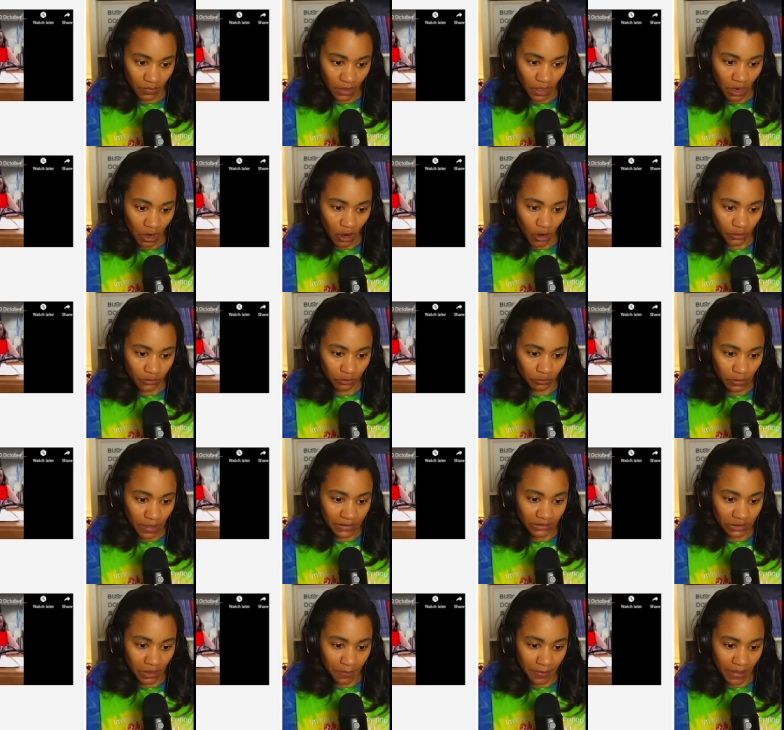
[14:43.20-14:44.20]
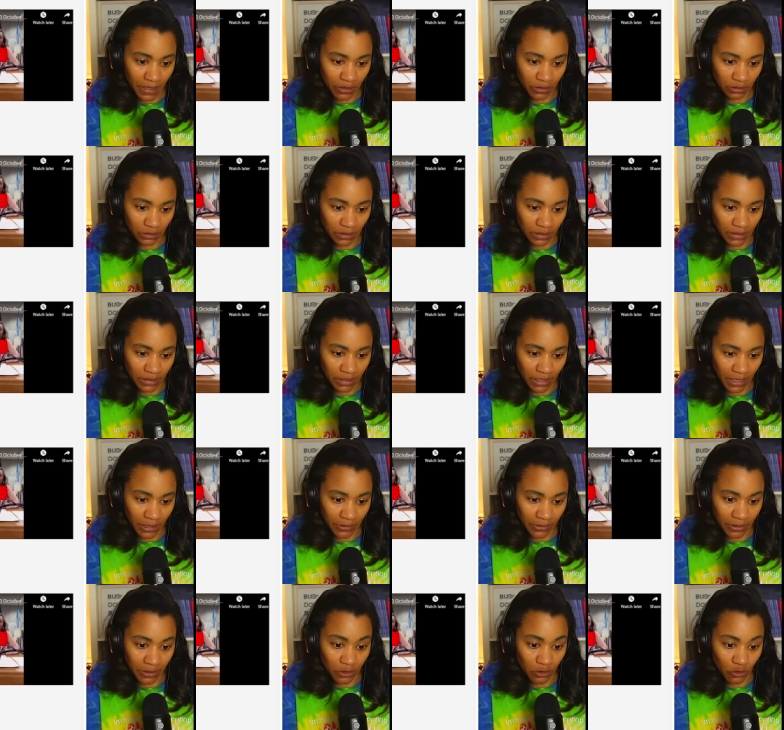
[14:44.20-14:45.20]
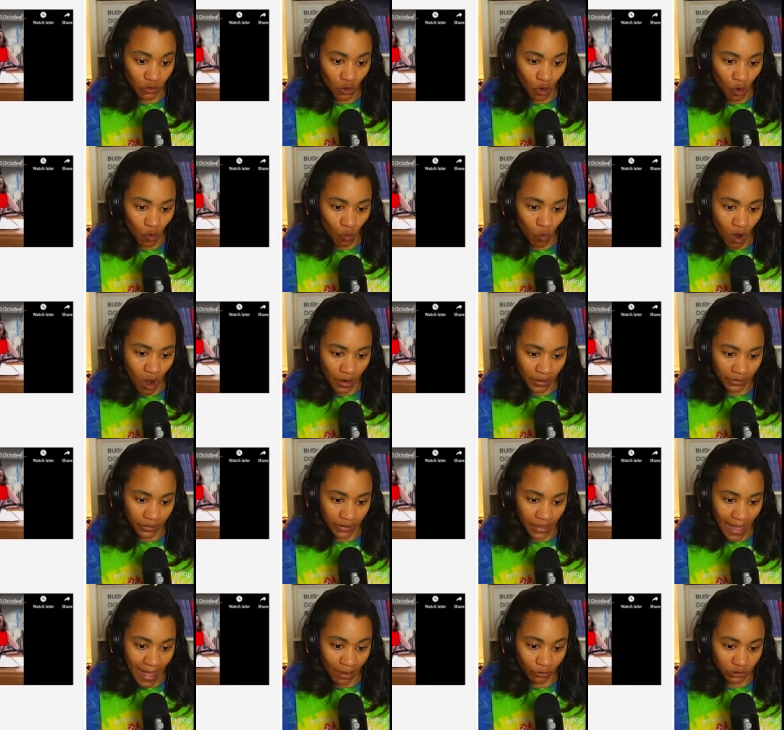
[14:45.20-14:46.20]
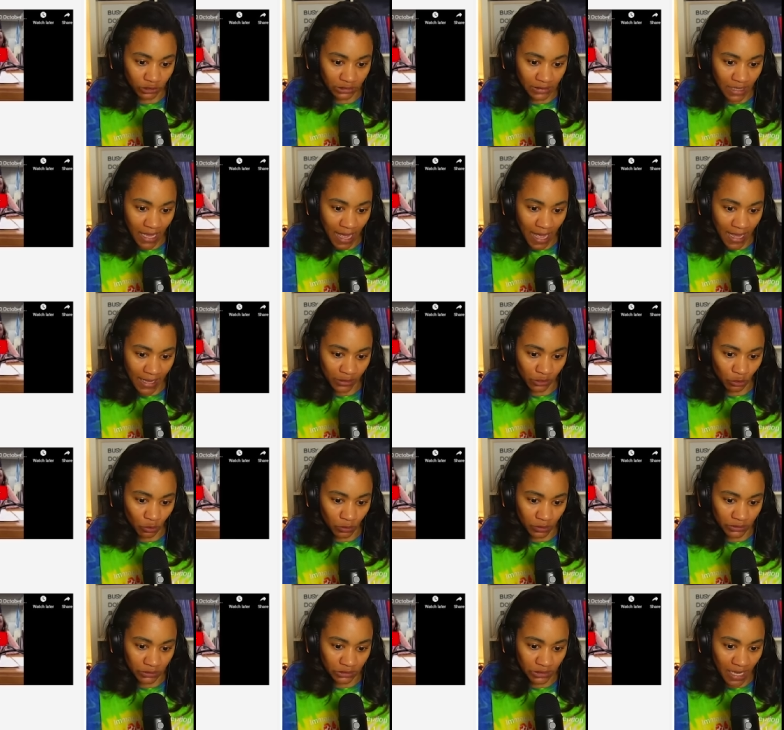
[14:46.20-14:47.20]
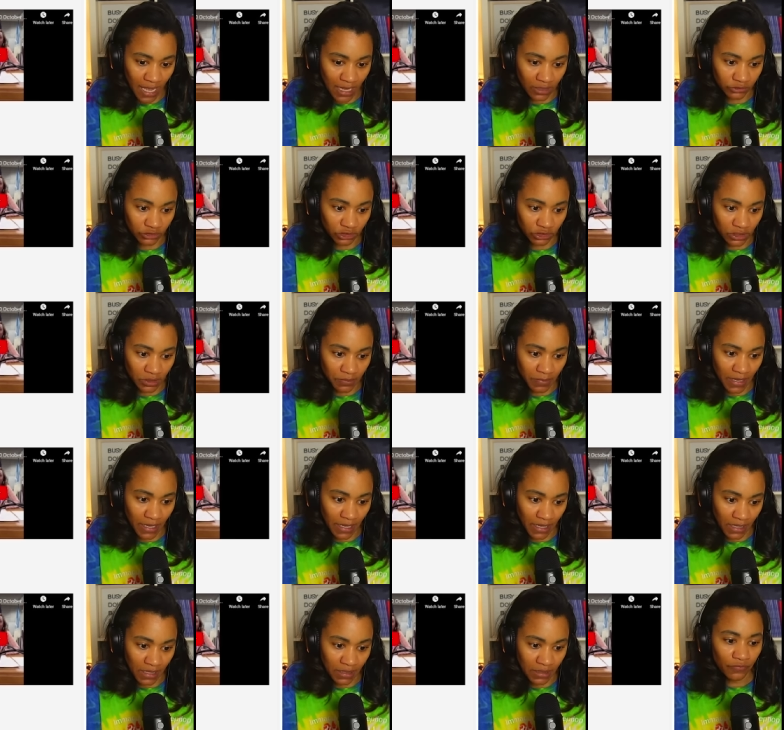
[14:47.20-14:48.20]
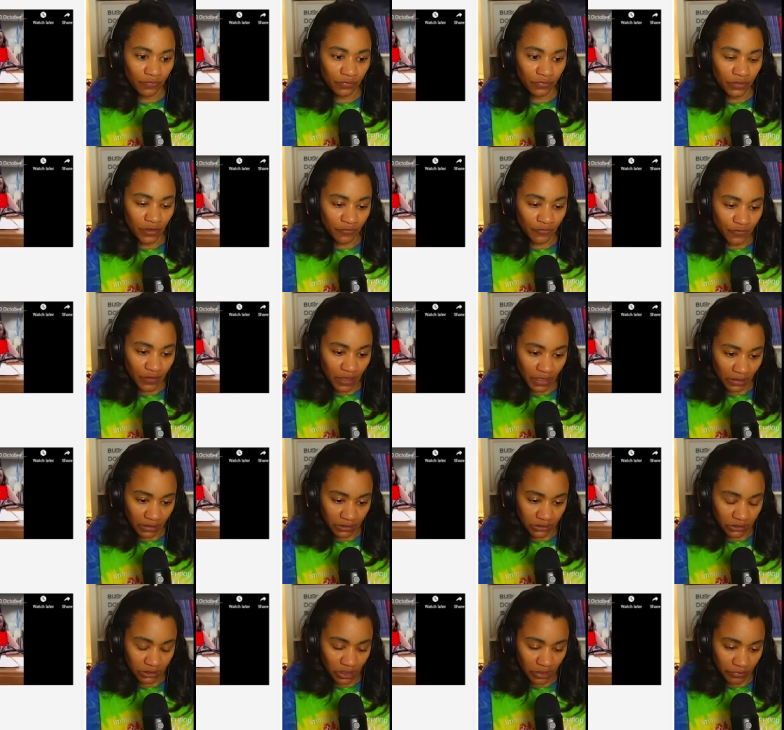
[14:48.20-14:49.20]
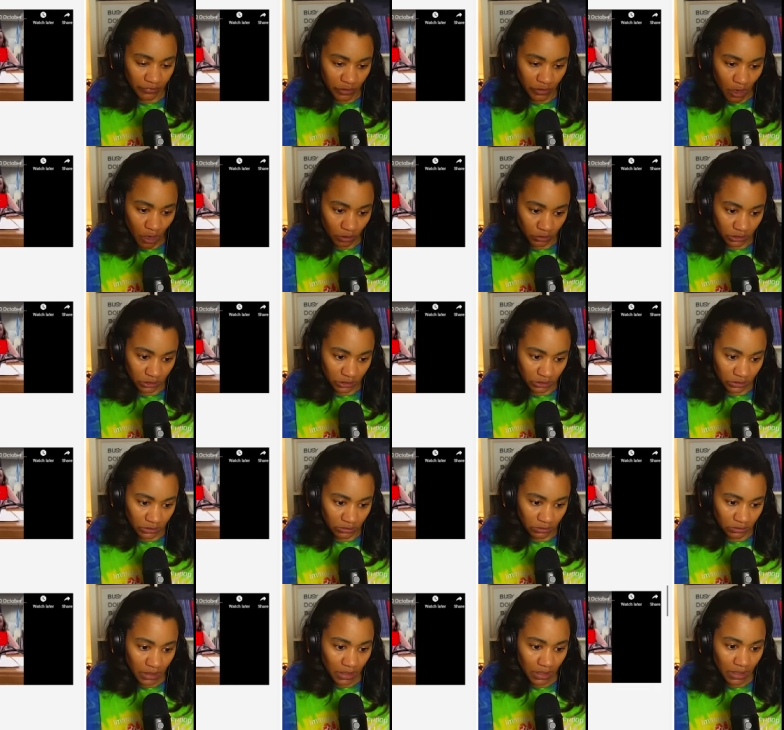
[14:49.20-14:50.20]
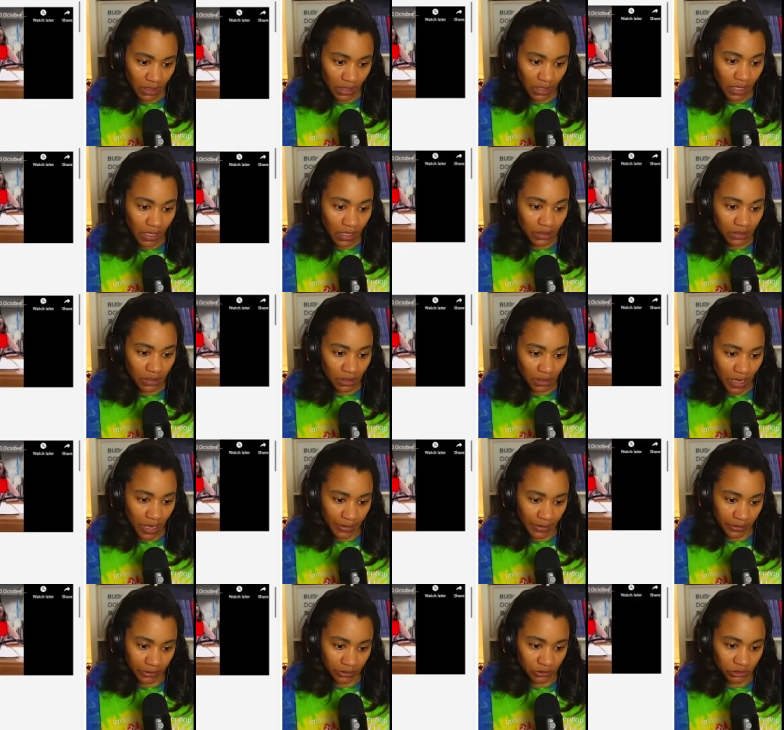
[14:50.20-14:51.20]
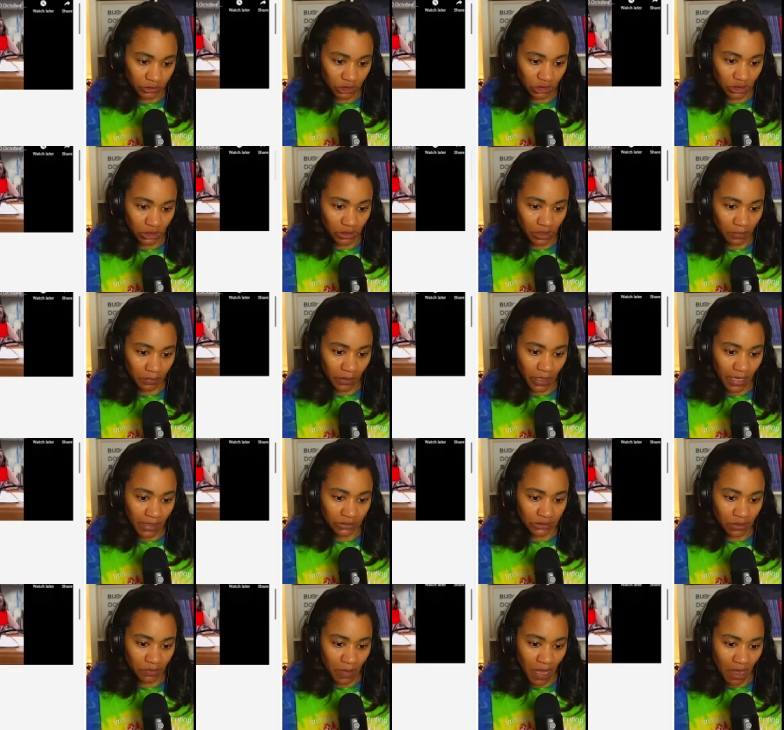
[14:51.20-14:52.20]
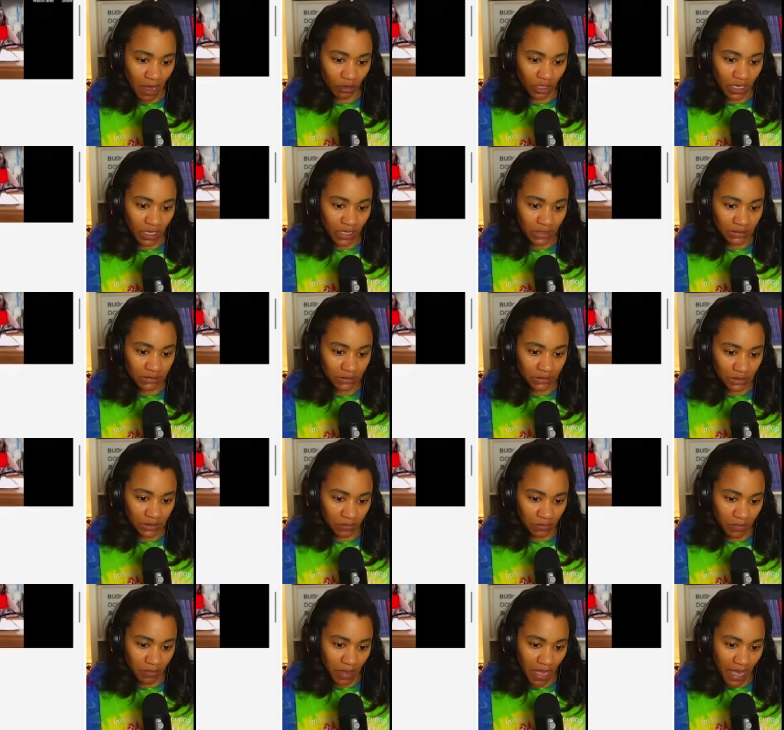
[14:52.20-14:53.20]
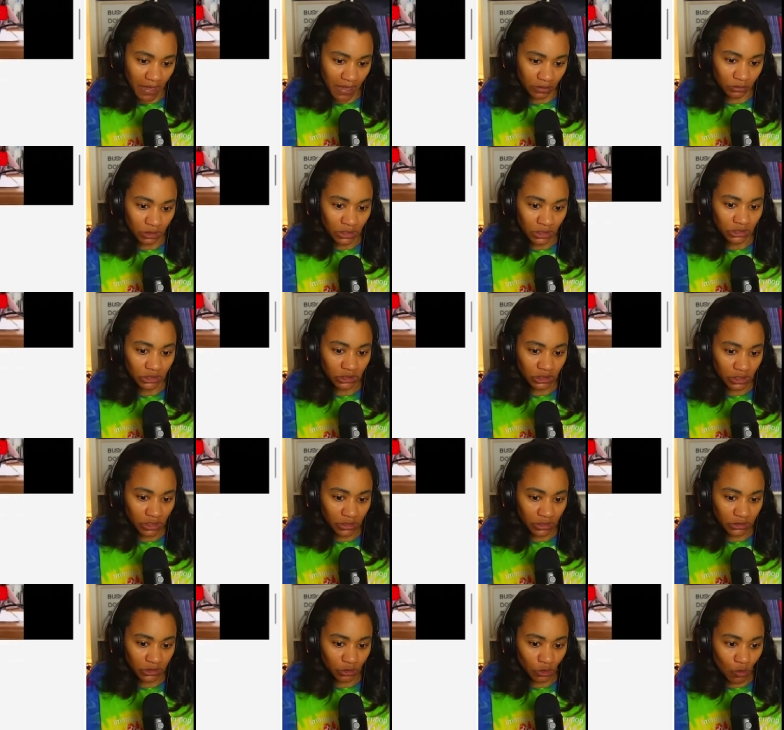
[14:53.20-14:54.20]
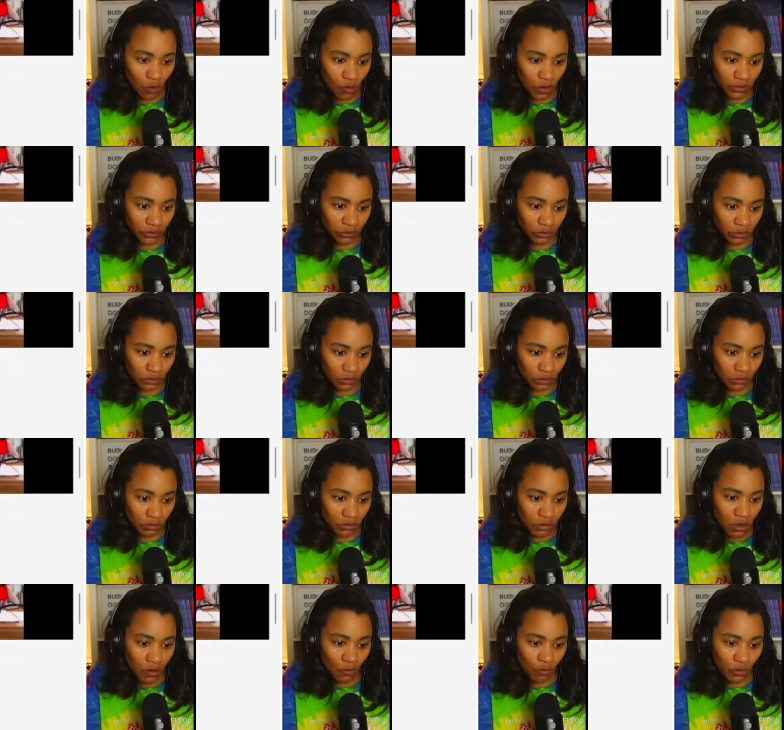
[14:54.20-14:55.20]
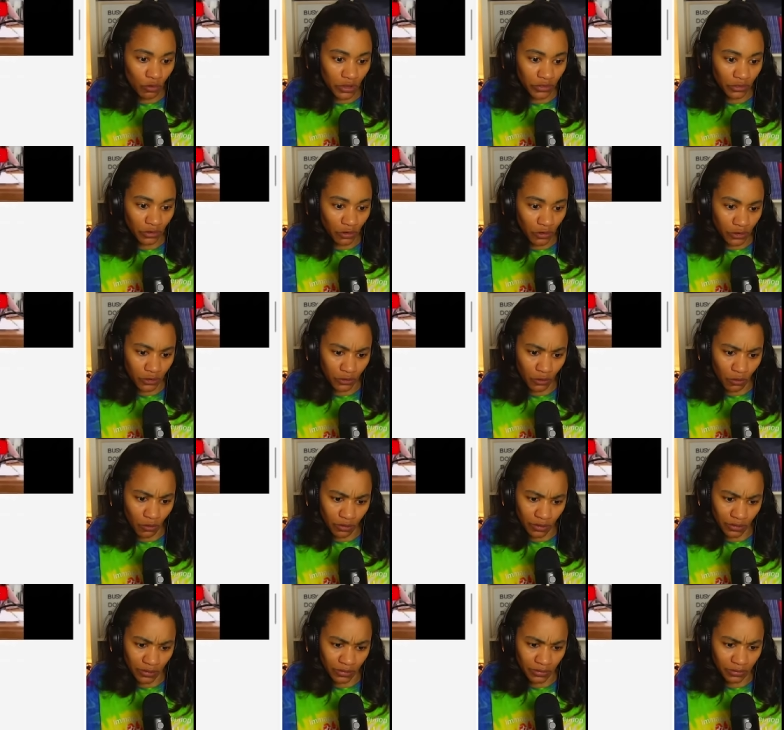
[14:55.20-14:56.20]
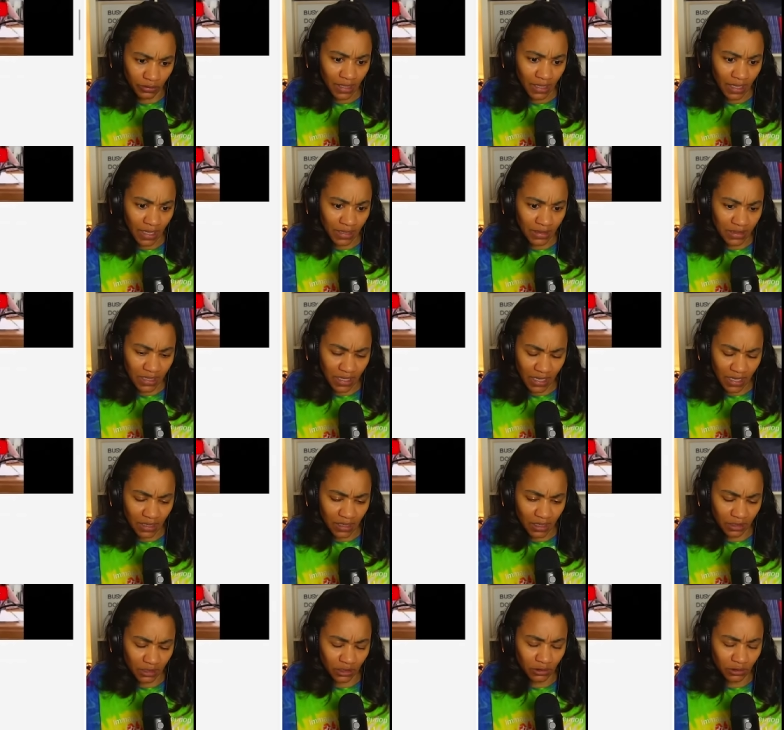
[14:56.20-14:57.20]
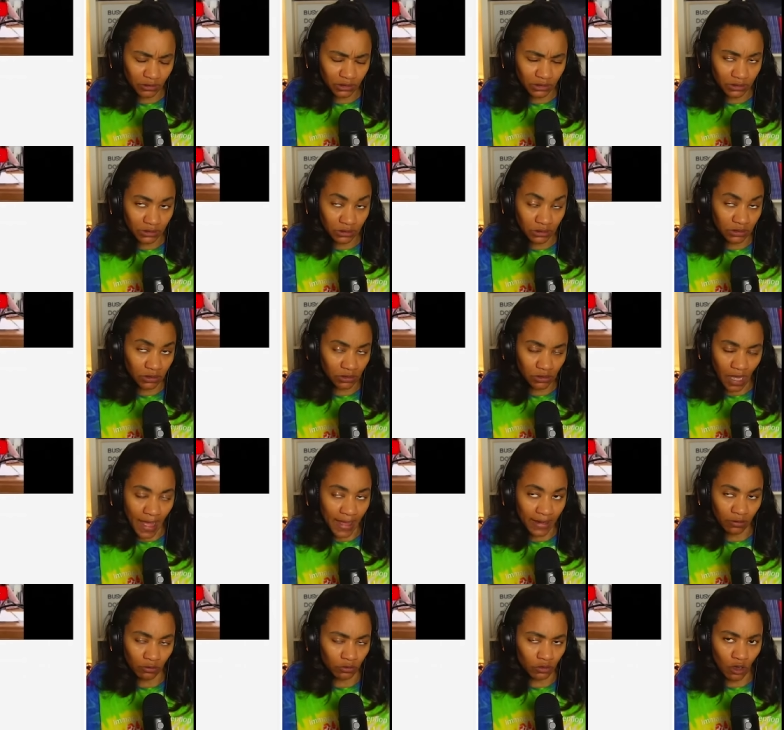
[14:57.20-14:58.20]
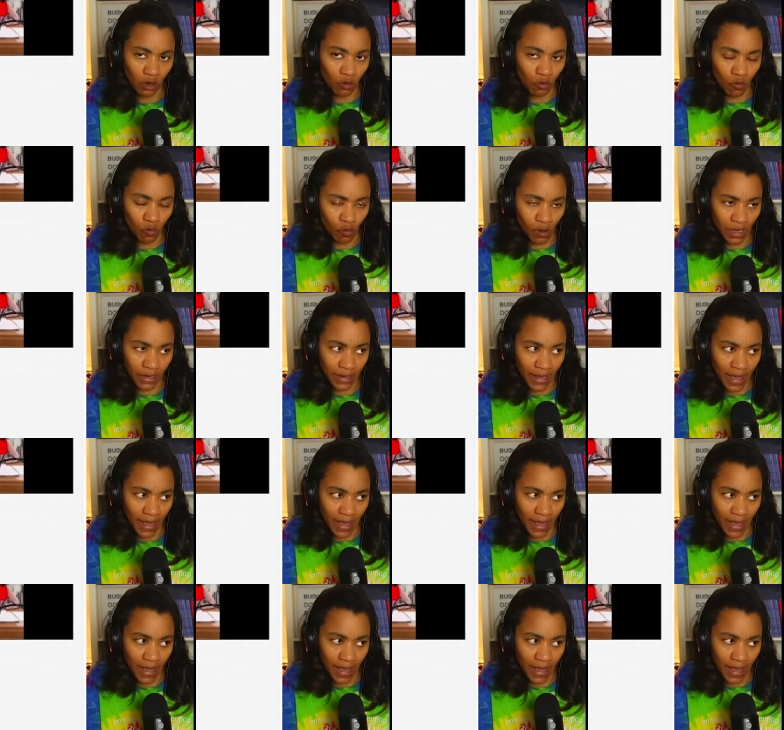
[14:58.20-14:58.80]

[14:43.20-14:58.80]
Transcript: Her threats apparently carried no water outside Thornton Township and the village of Dolton. In the letter, she complains about custody battle she is going through with her daughter. And then accuses, I don't know what